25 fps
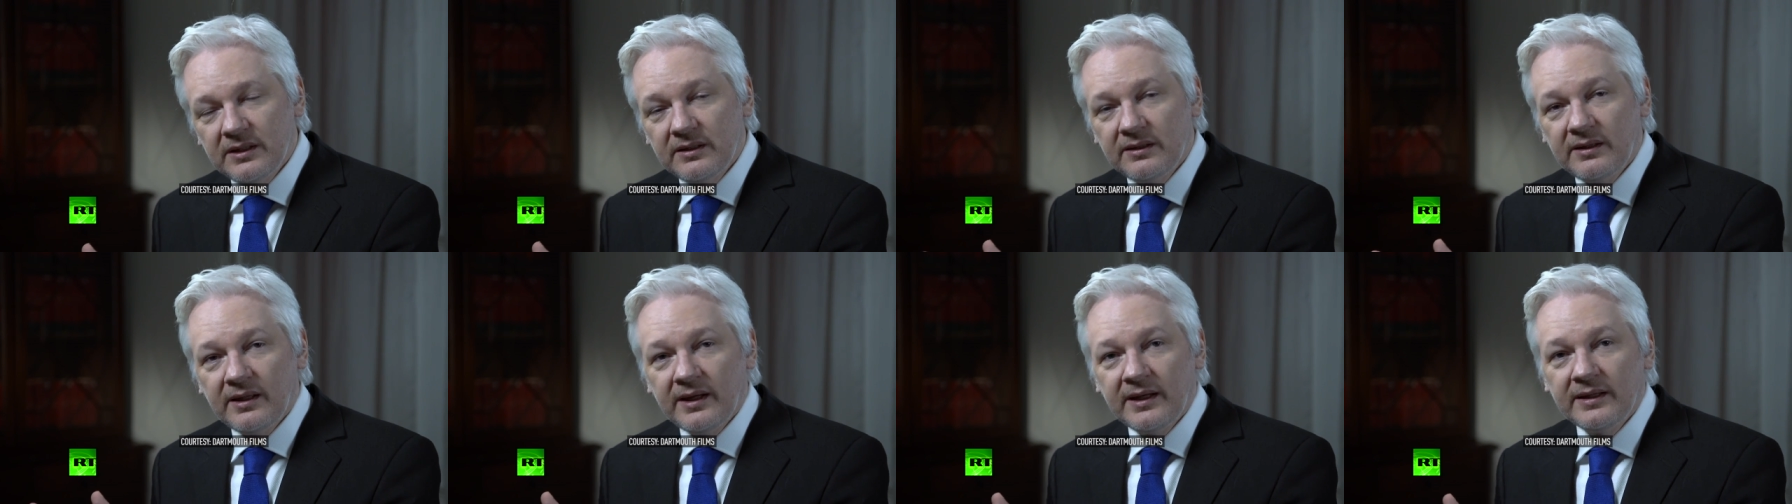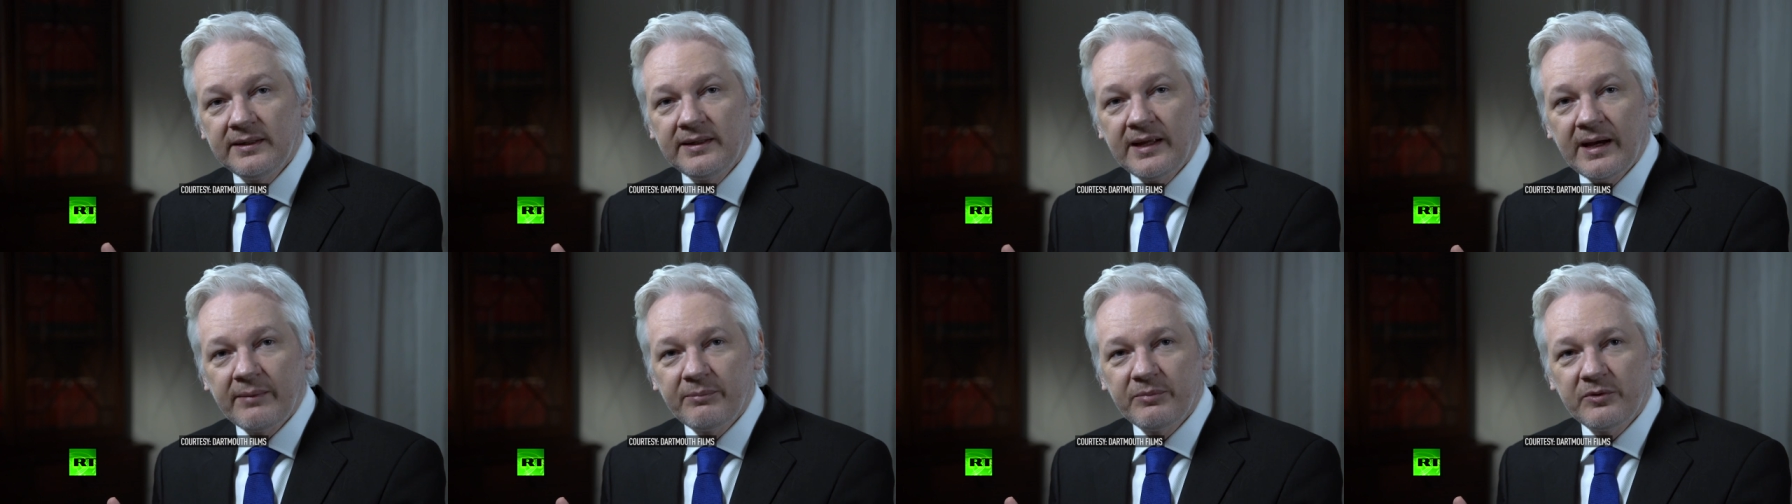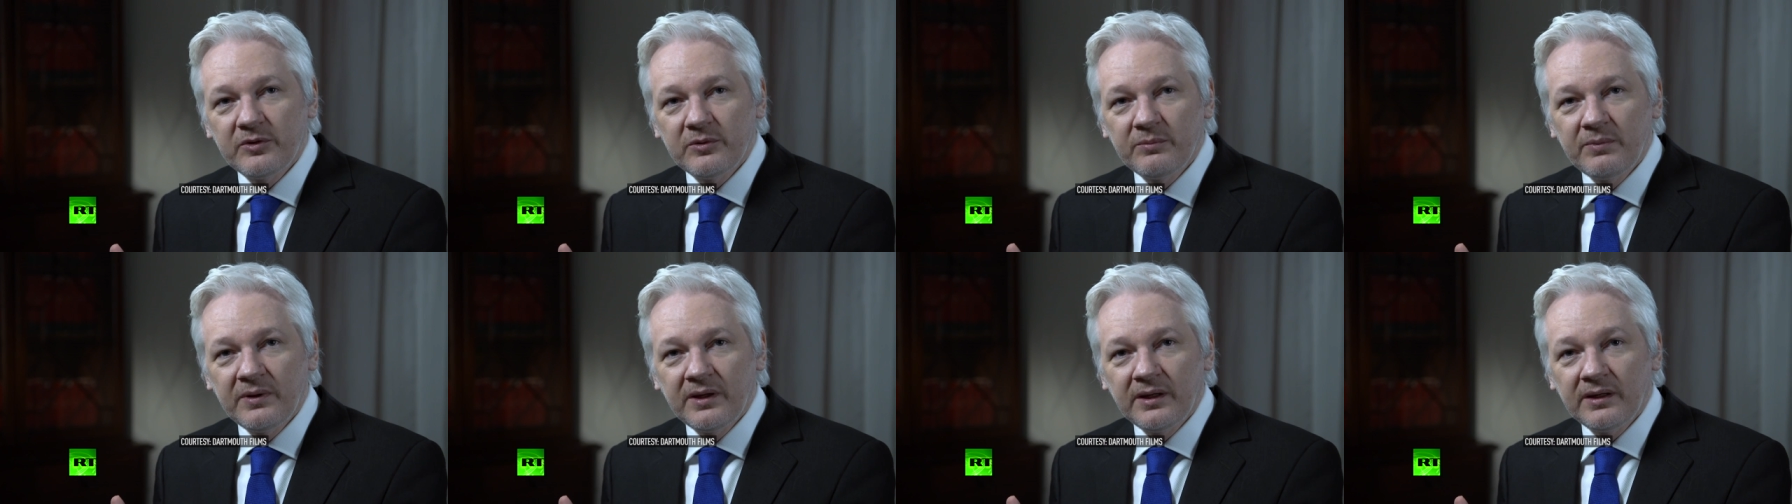They adapt
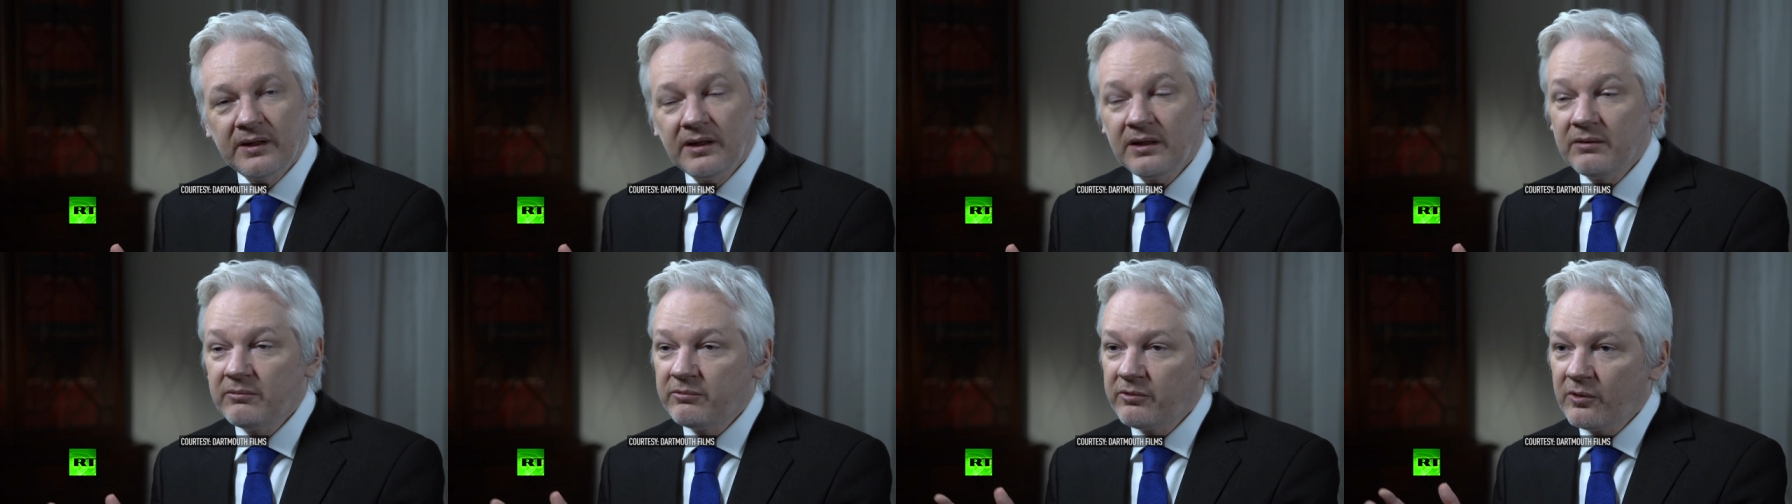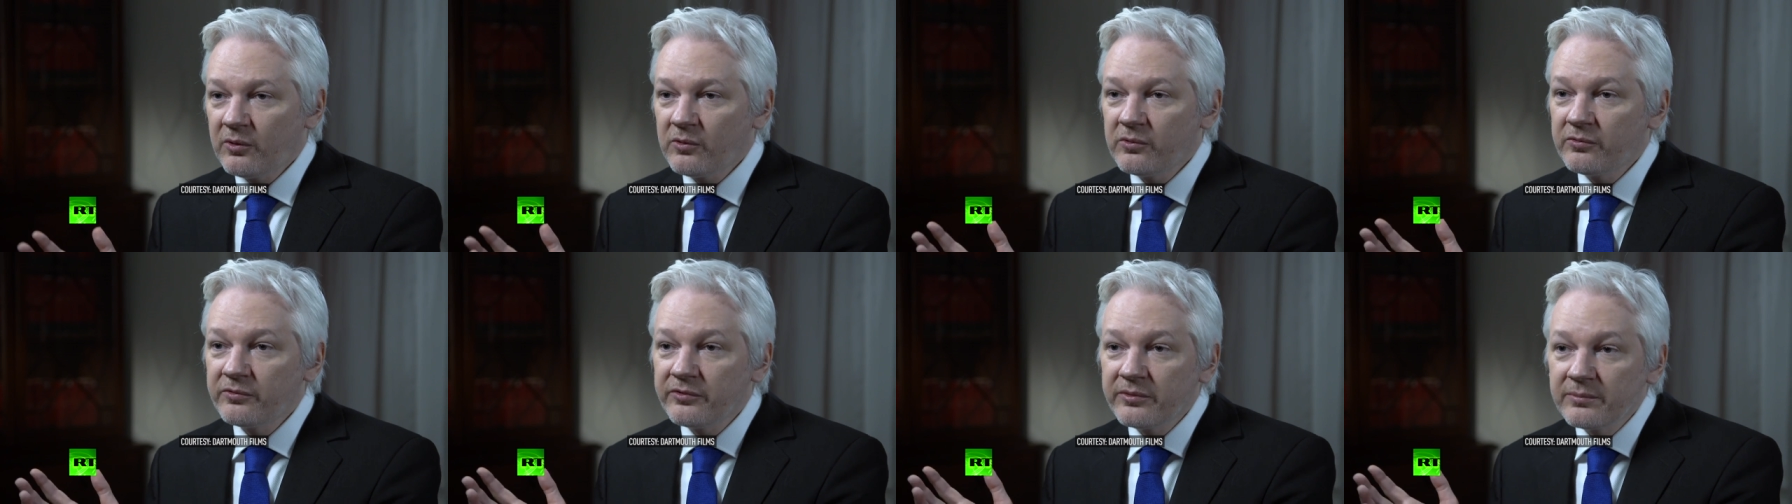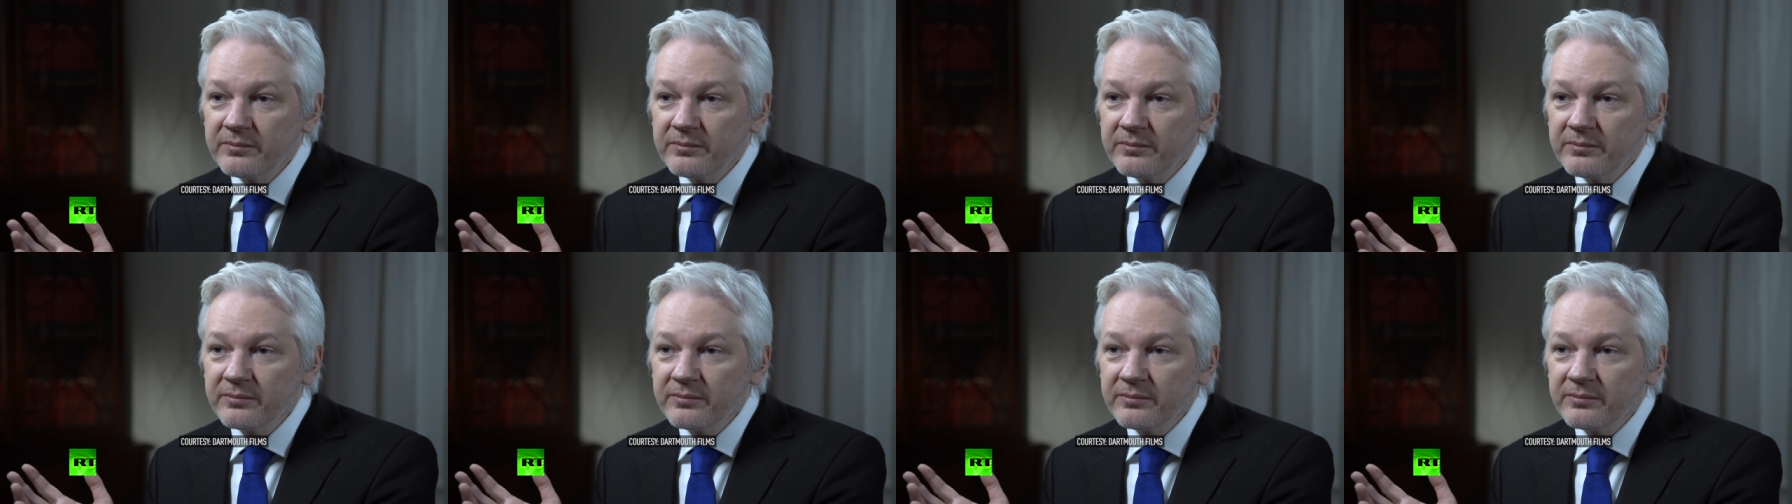to being involved